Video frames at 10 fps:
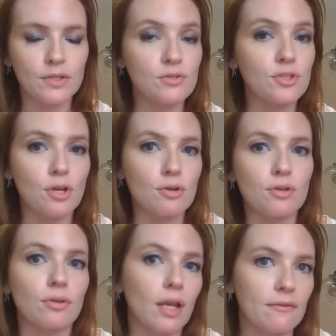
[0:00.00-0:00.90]
when you start
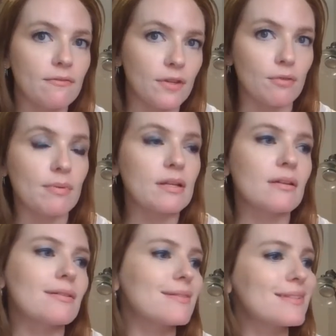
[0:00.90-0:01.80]
your life there,
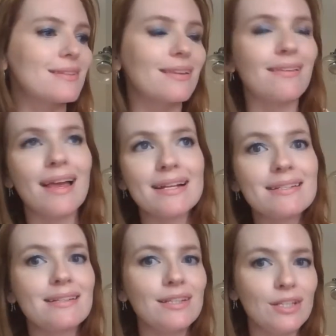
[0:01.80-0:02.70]
because the
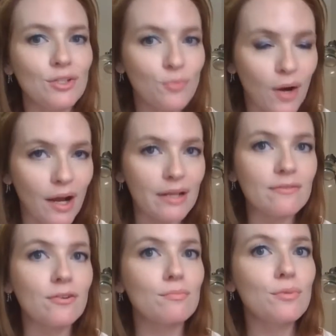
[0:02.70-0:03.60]
last thing that you want
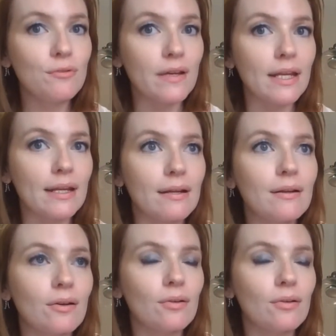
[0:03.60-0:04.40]
if you're moving